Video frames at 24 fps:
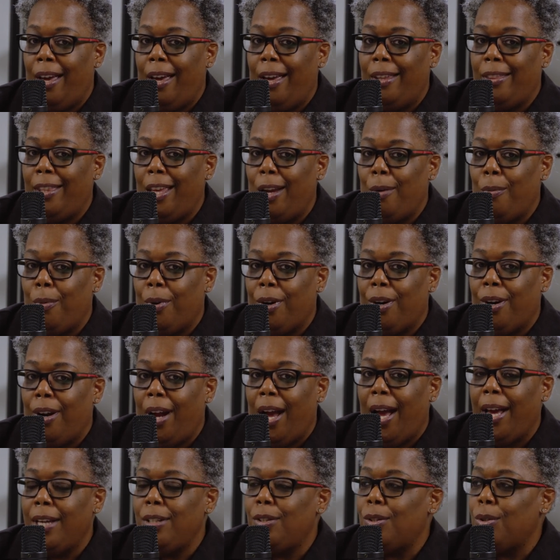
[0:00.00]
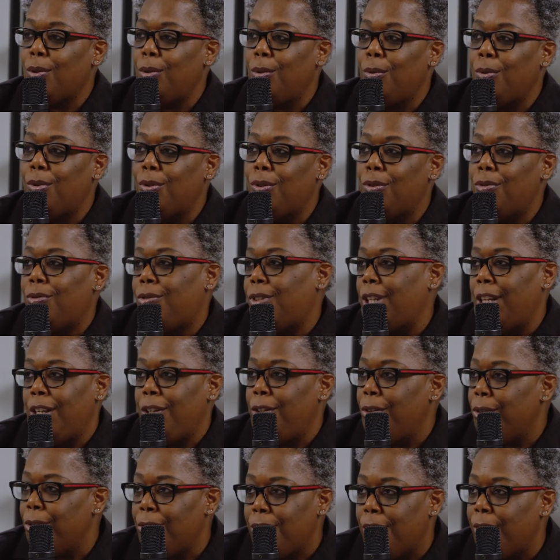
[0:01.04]
they were high school
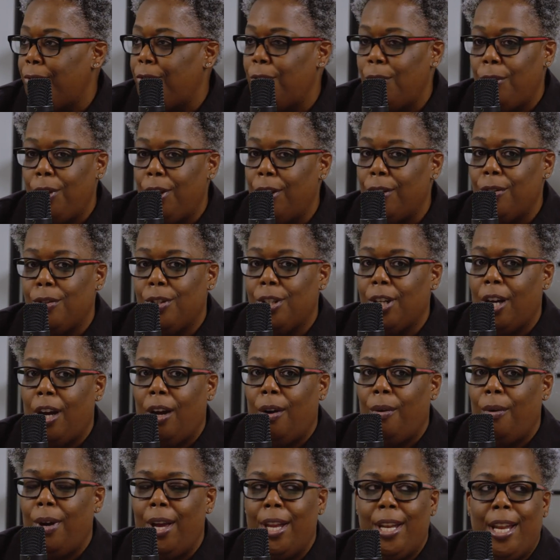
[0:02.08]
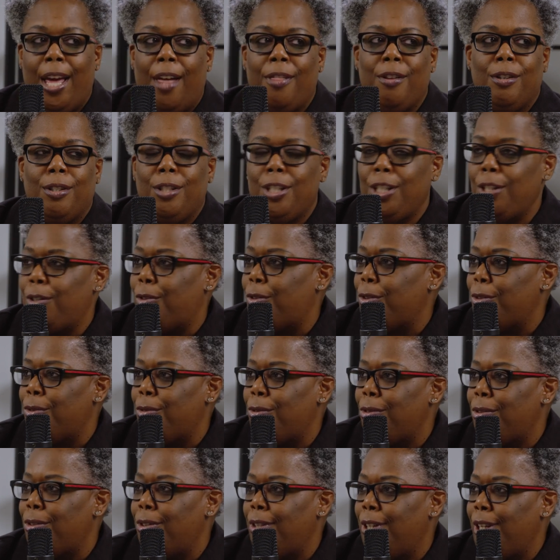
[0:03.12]
seniors a few years ago, and now they're
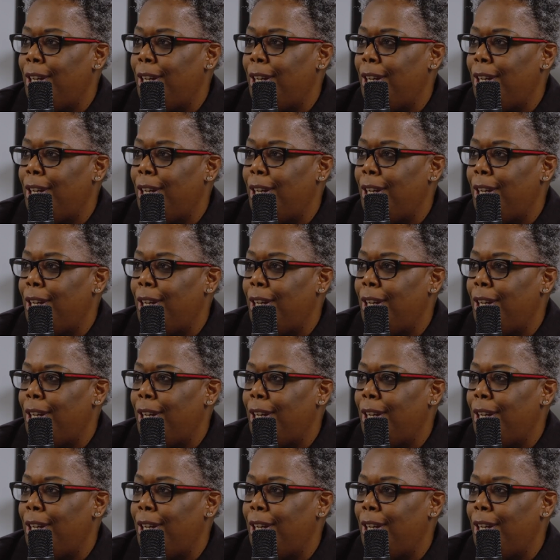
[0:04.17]
teachers.